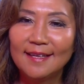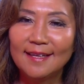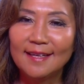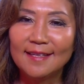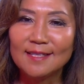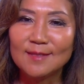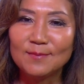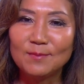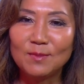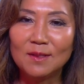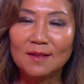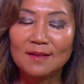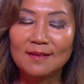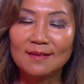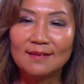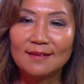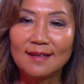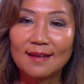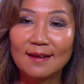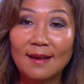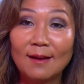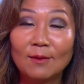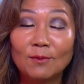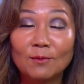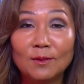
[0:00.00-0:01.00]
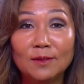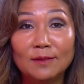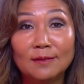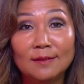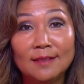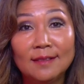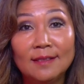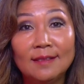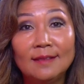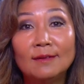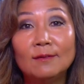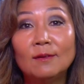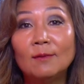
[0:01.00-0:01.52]
It's been a
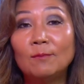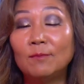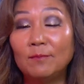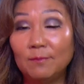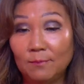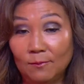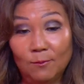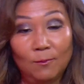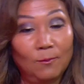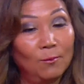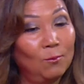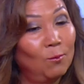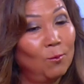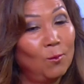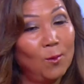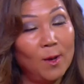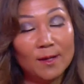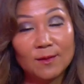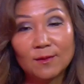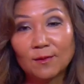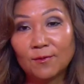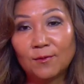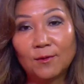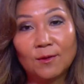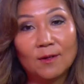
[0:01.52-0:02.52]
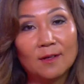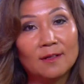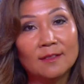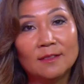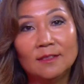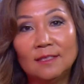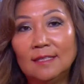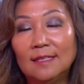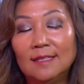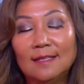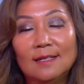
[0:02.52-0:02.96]
really wonderful